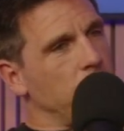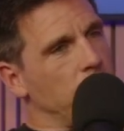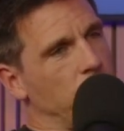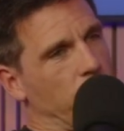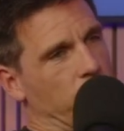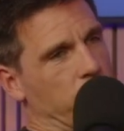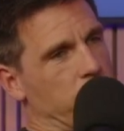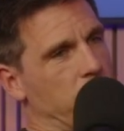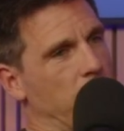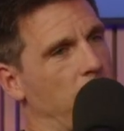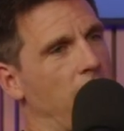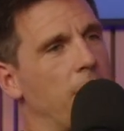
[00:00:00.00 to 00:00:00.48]

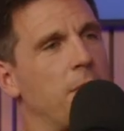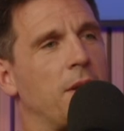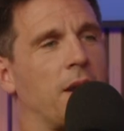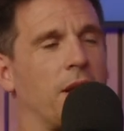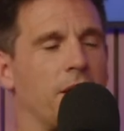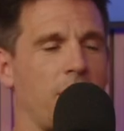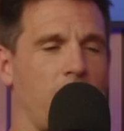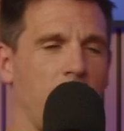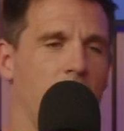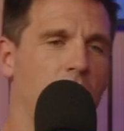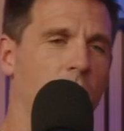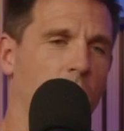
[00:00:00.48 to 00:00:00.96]
Sort of.
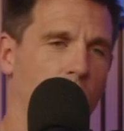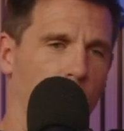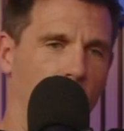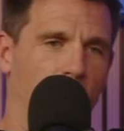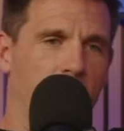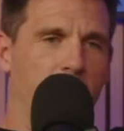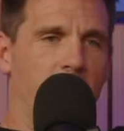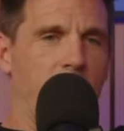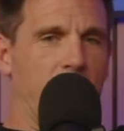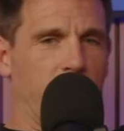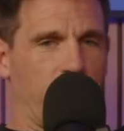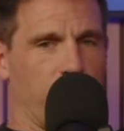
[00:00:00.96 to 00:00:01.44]
I don't know
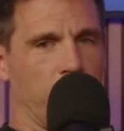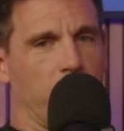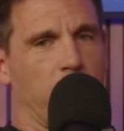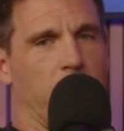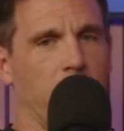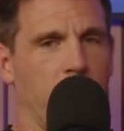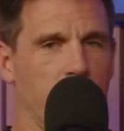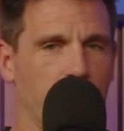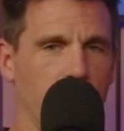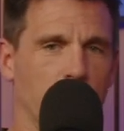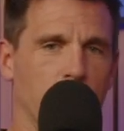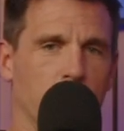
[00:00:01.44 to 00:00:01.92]
what the
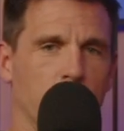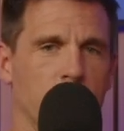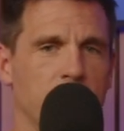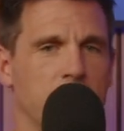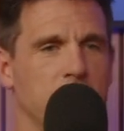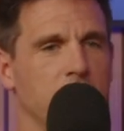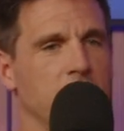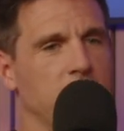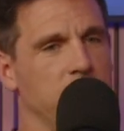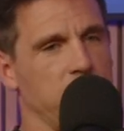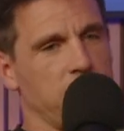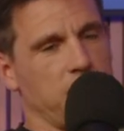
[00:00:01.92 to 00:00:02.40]
actual clinical
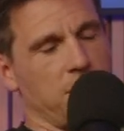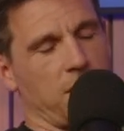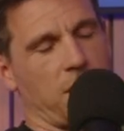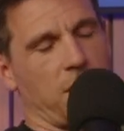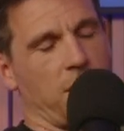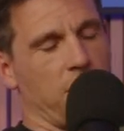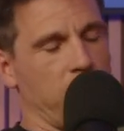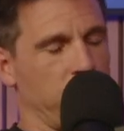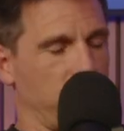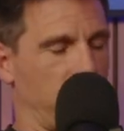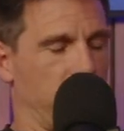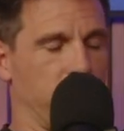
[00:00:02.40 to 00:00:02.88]
risk is because
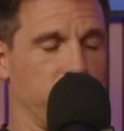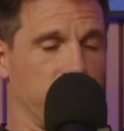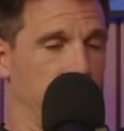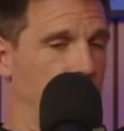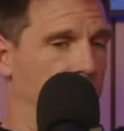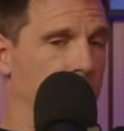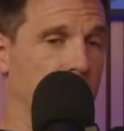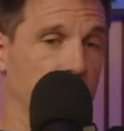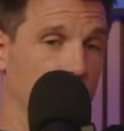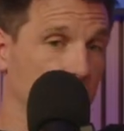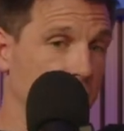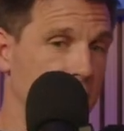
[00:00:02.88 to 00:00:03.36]
I
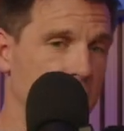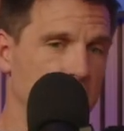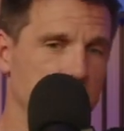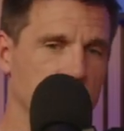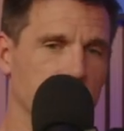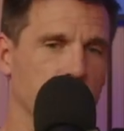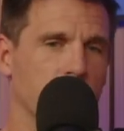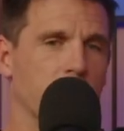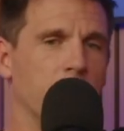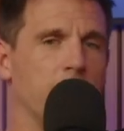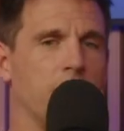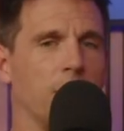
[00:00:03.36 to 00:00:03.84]
haven't looked
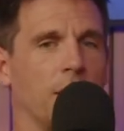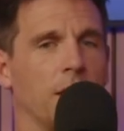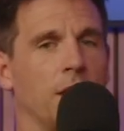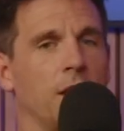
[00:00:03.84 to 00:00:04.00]
into it.